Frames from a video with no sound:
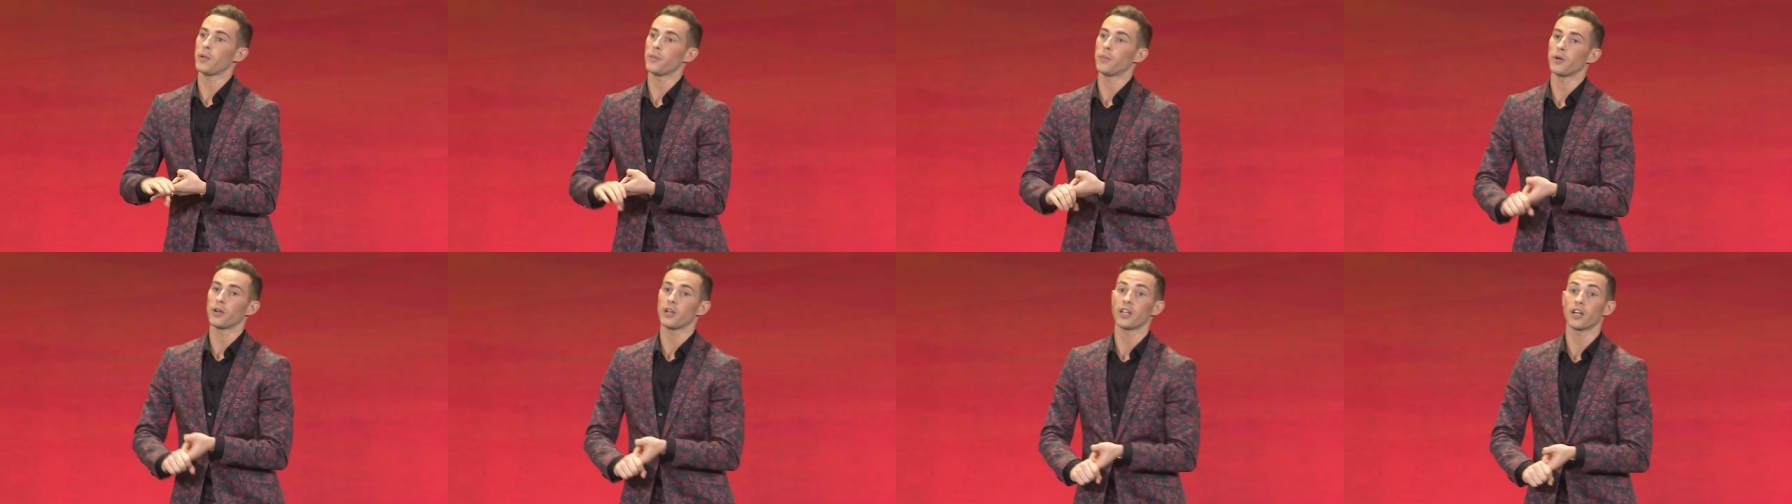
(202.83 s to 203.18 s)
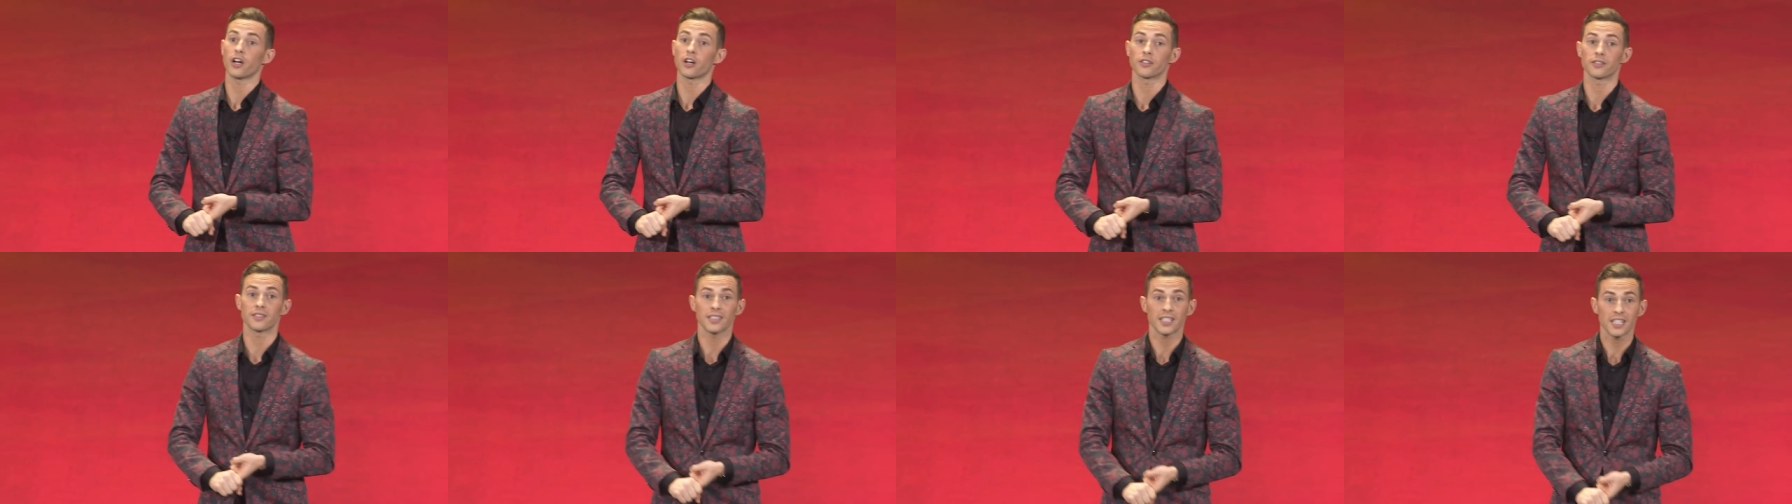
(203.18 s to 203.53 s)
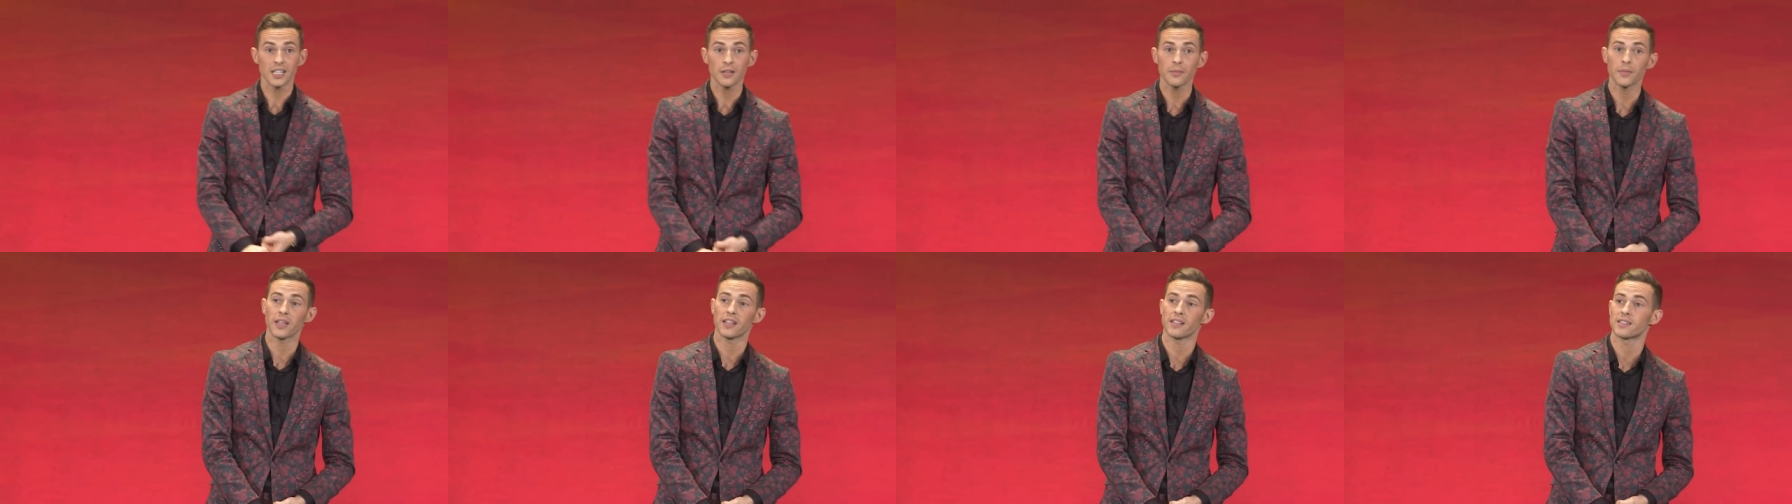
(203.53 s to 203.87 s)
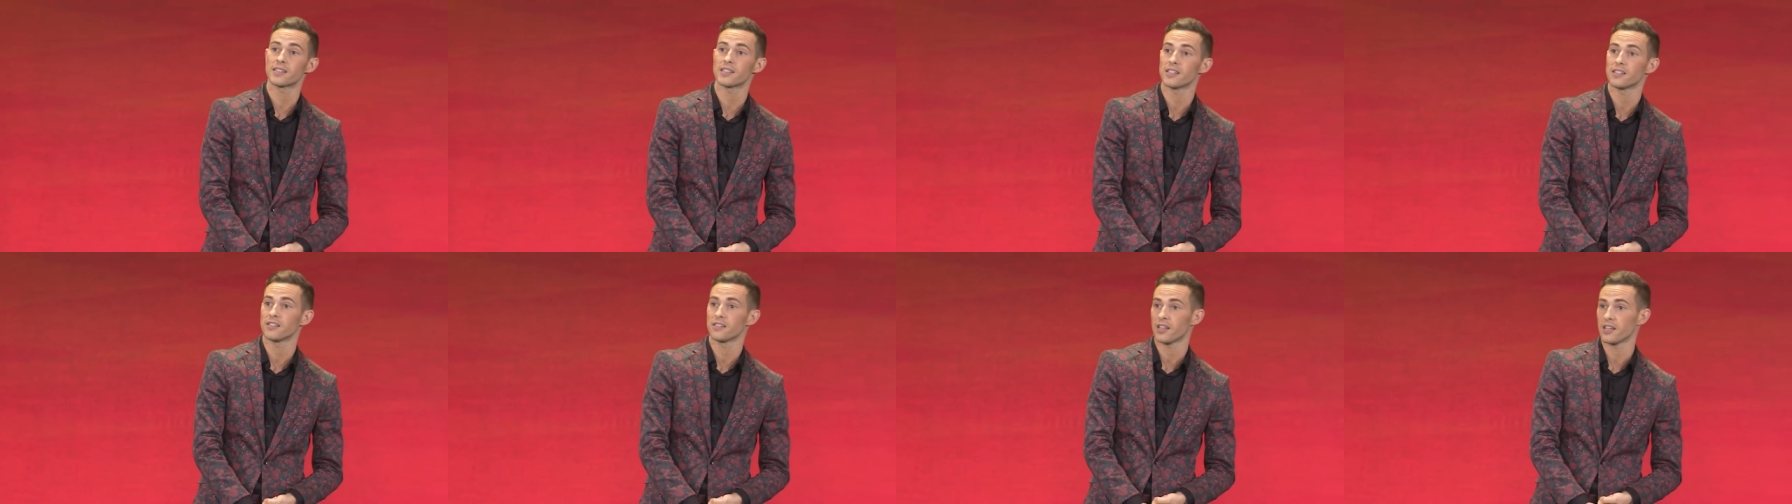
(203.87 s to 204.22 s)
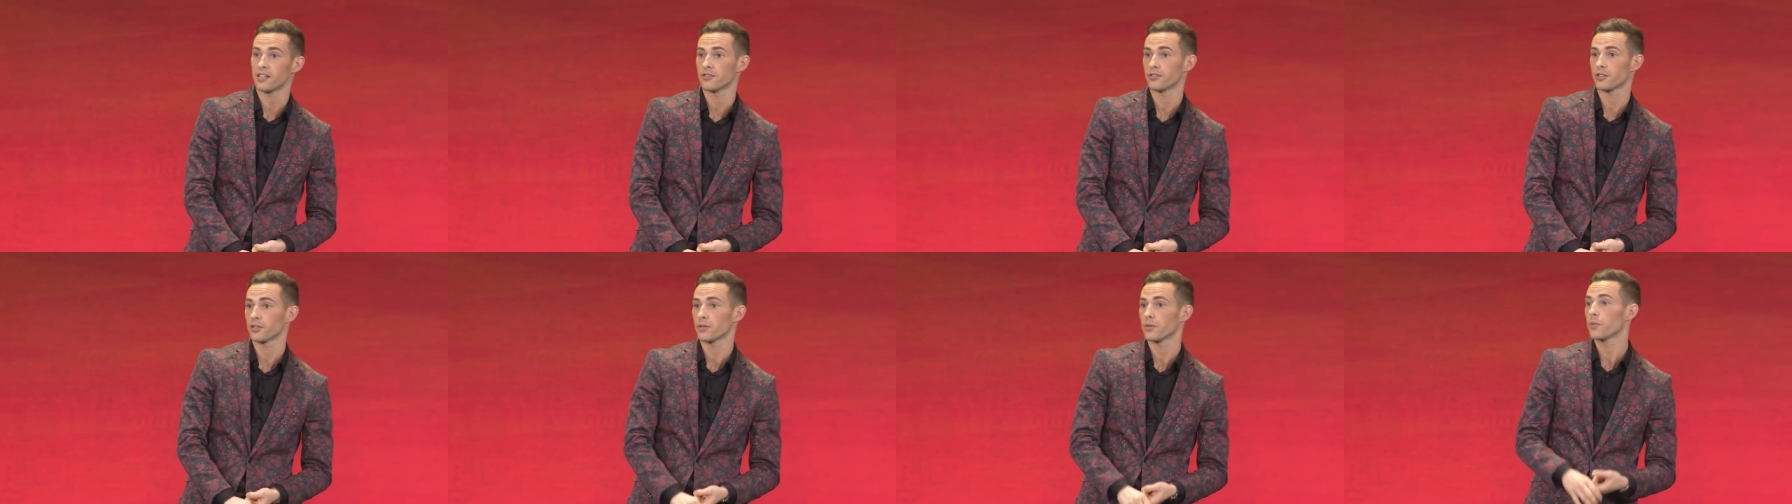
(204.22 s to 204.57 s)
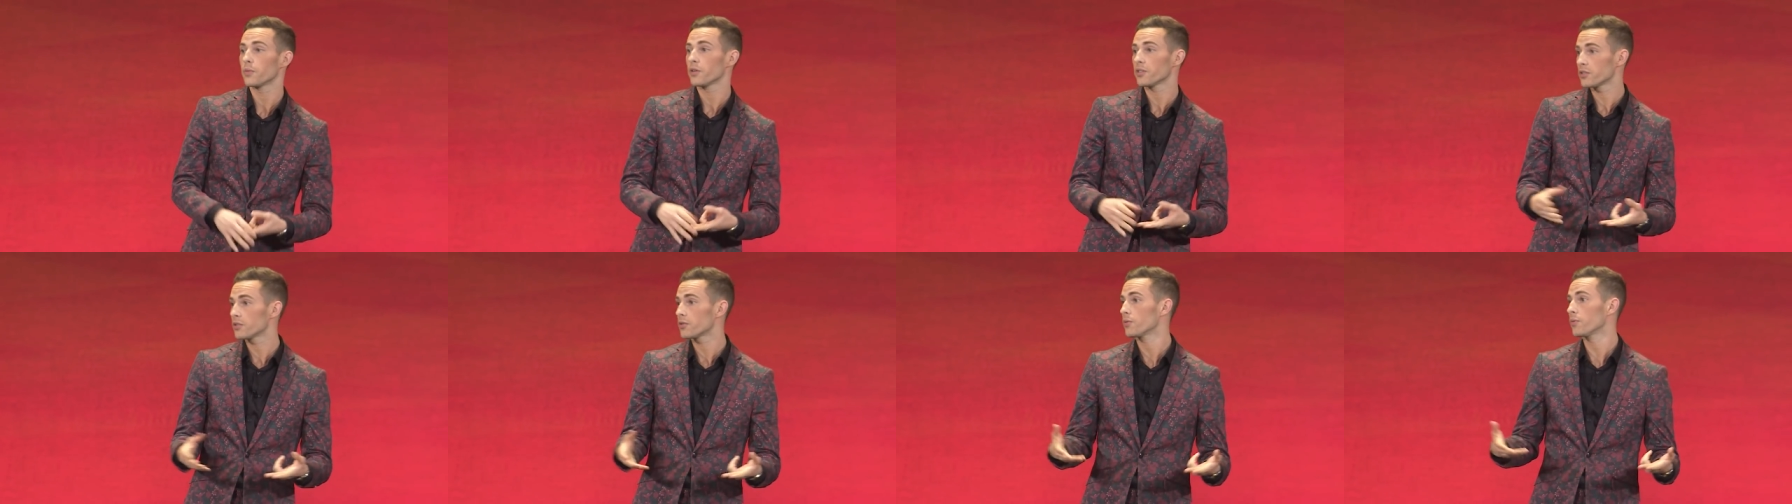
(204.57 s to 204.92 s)
putting our teammates in danger,
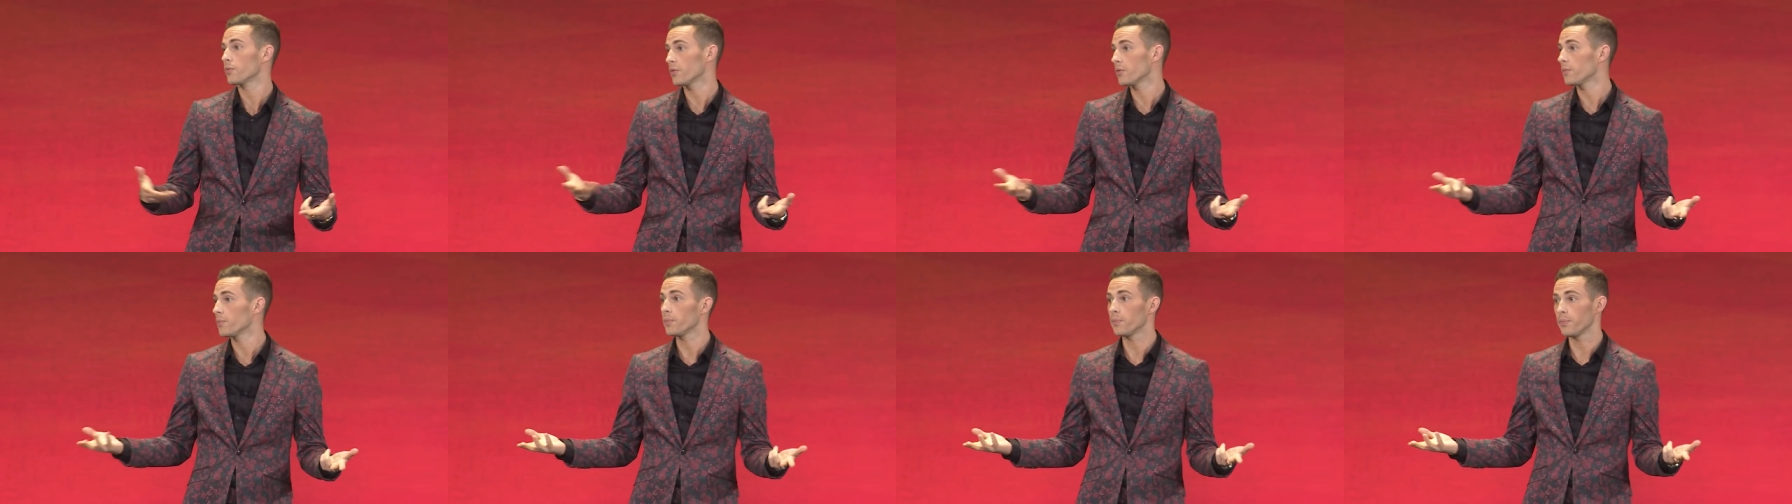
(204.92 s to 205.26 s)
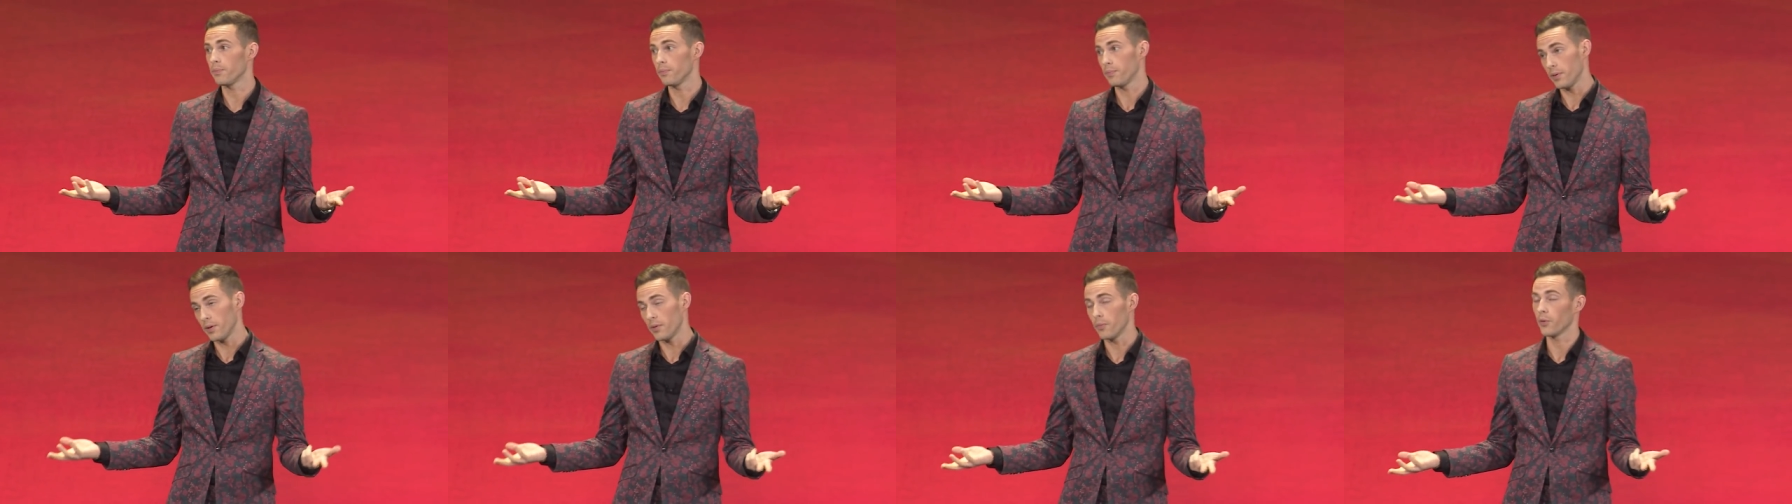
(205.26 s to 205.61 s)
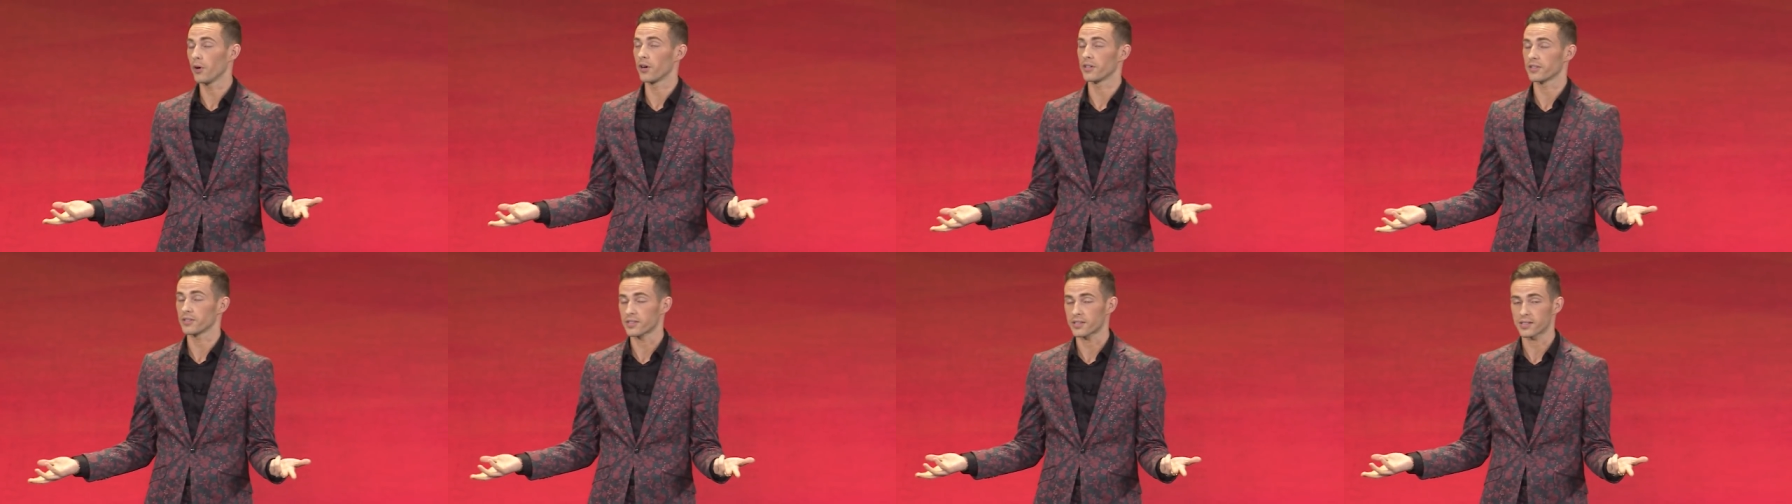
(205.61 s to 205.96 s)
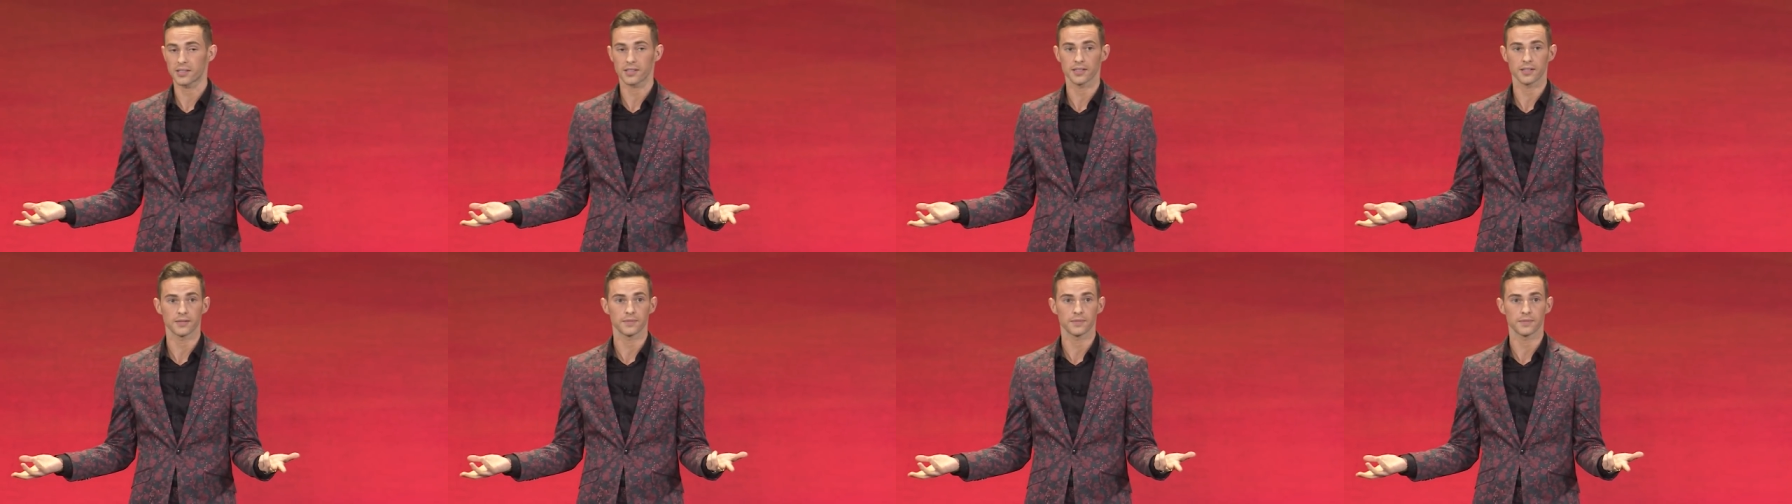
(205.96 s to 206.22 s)
which would be worse.